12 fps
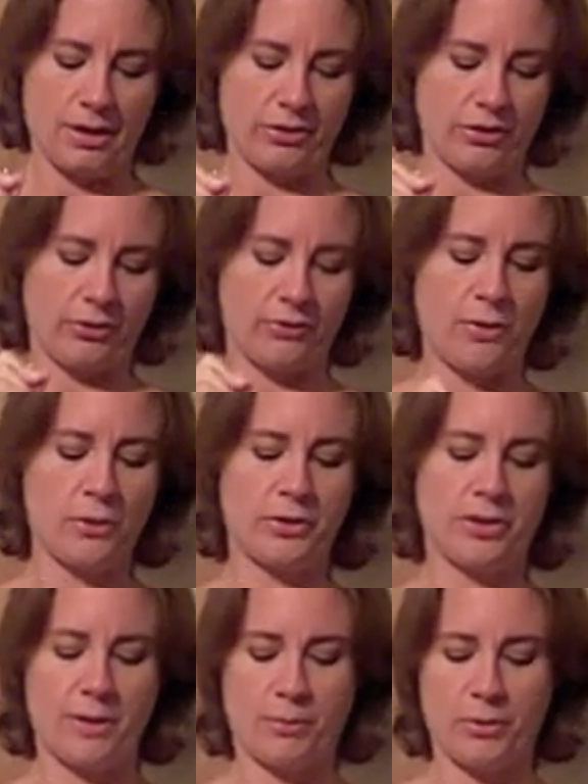I just fold
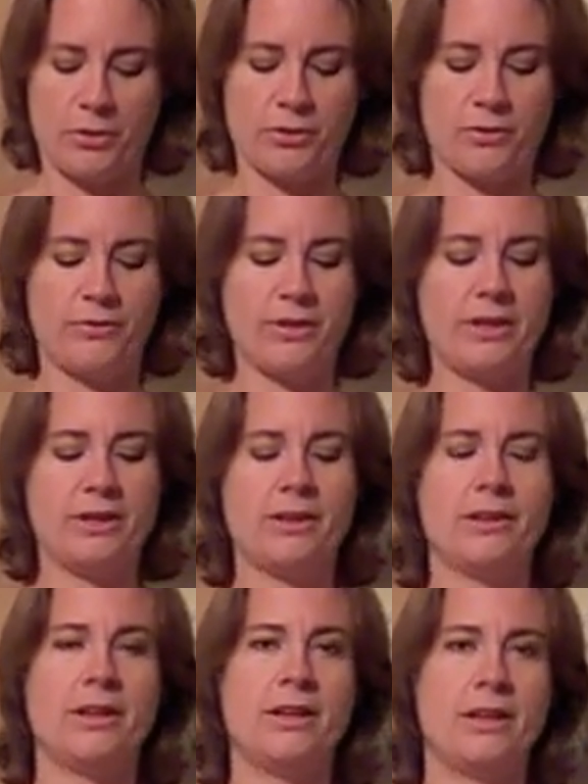it up real
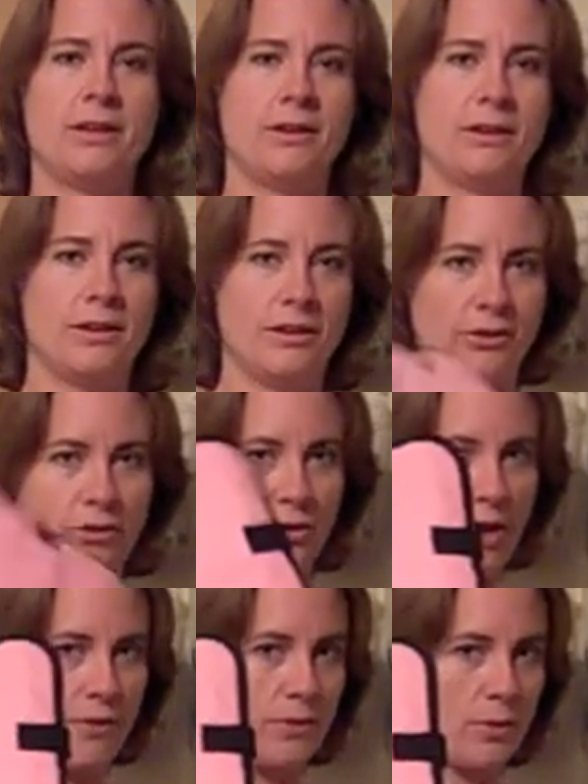conveniently,
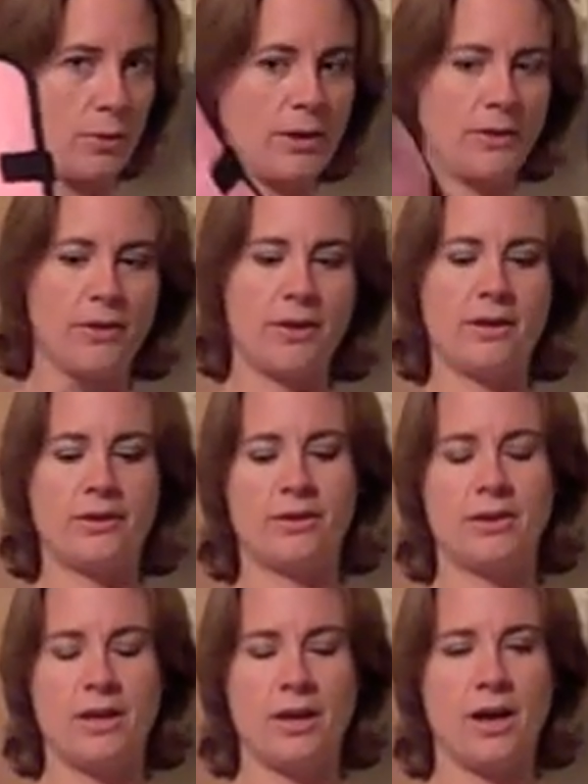travel with it,
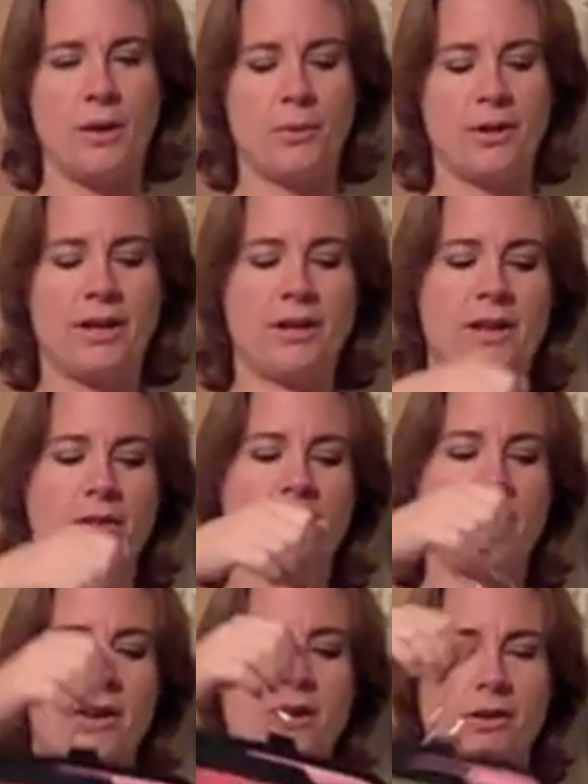and when I get
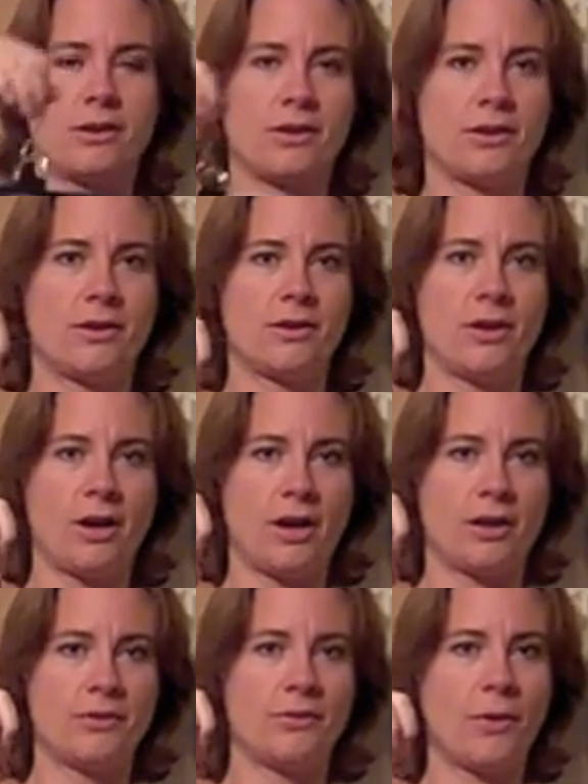there,
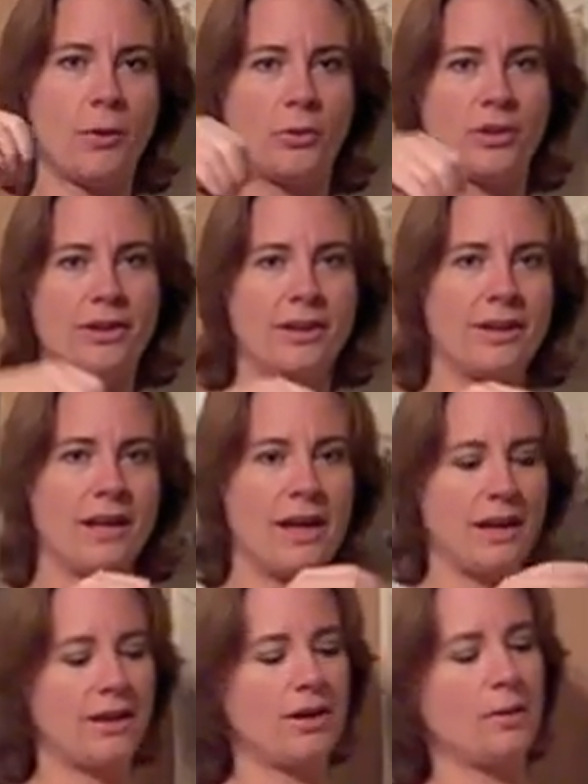unfold it and
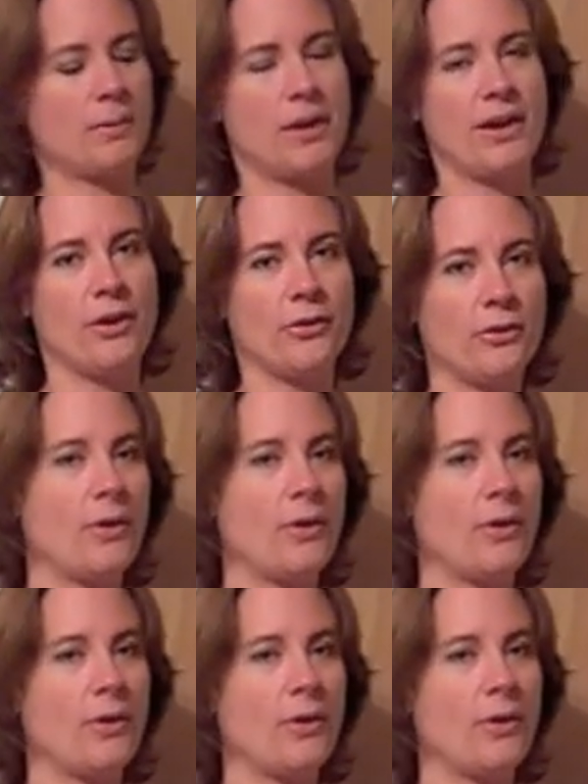hang it up, and I also